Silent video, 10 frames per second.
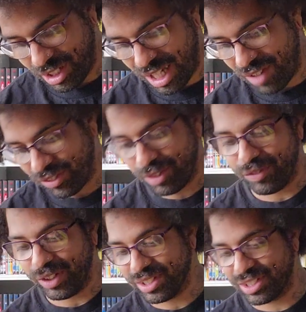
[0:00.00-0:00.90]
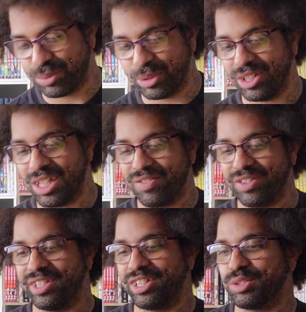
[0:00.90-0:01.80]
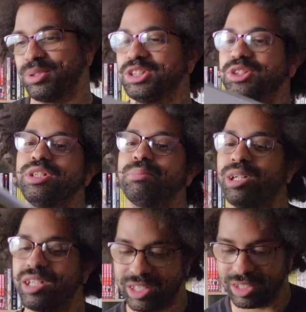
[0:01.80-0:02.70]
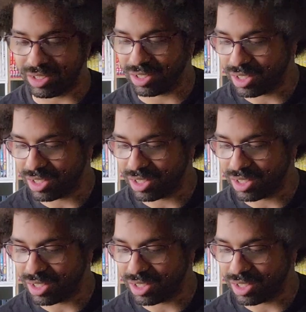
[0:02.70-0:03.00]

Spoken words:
have our vices, we all have the things we enjoy buying, and